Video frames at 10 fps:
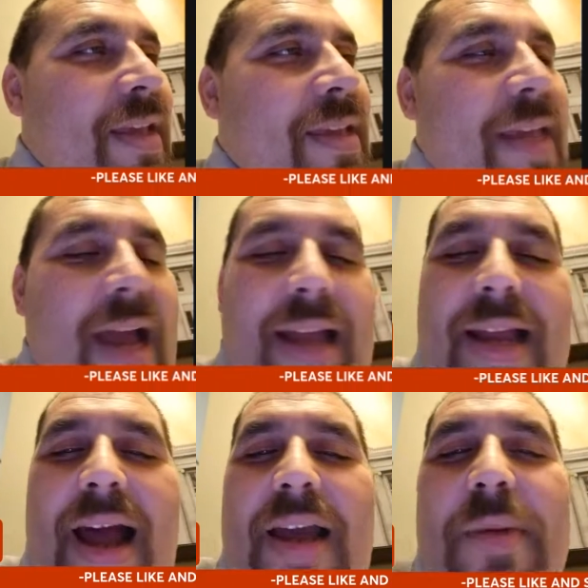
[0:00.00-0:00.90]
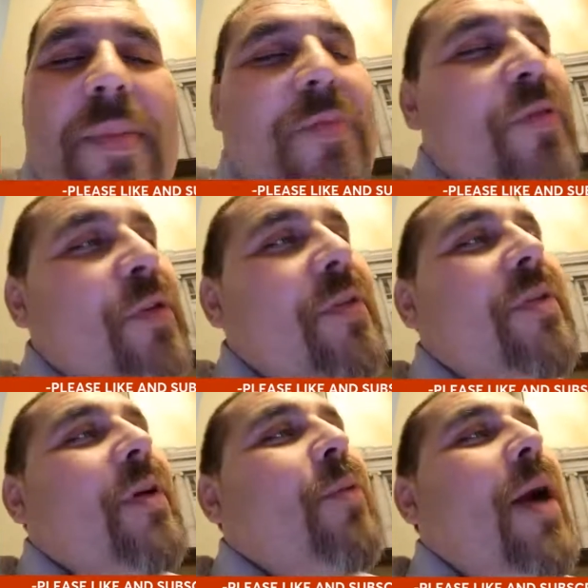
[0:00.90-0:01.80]
Yeah, I got them
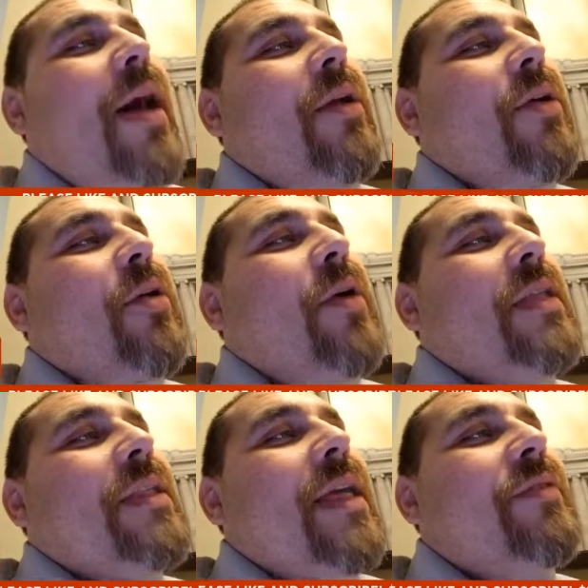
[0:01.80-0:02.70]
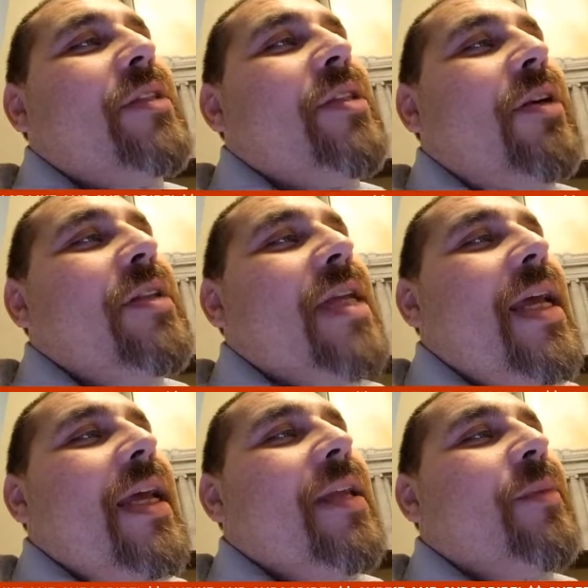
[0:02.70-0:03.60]
a while ago. I just haven't started
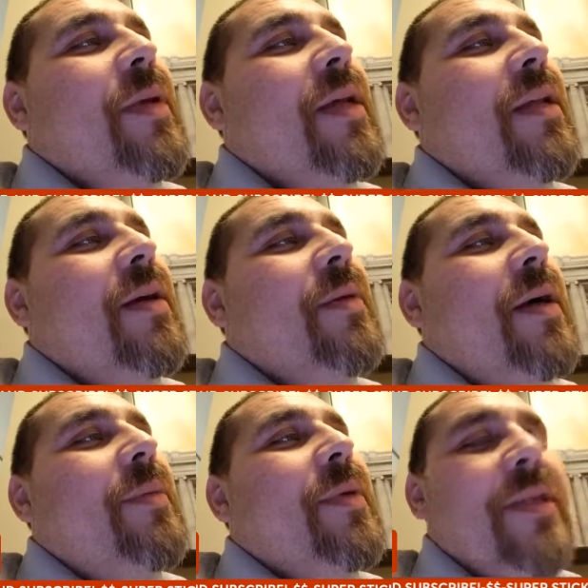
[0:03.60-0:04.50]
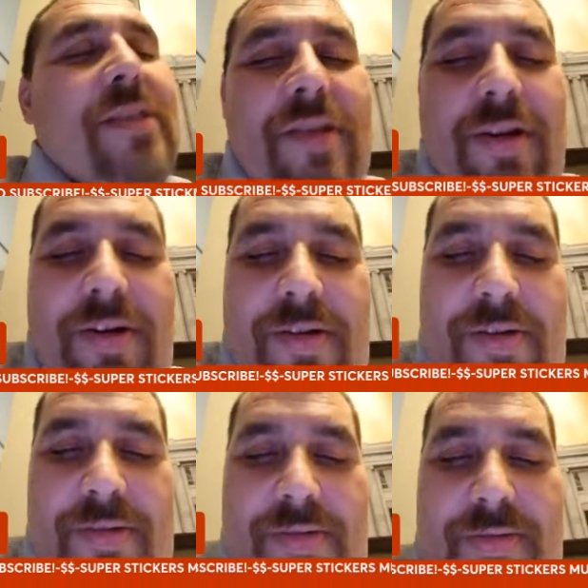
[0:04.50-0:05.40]
taking them yet. I'm gonna start.
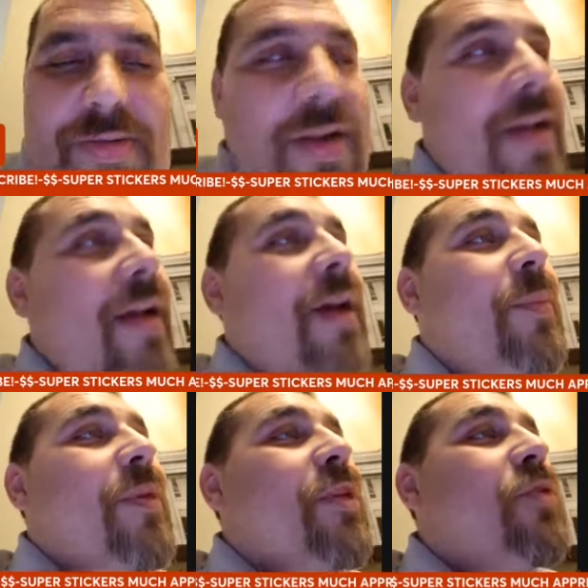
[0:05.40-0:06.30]
I got them on the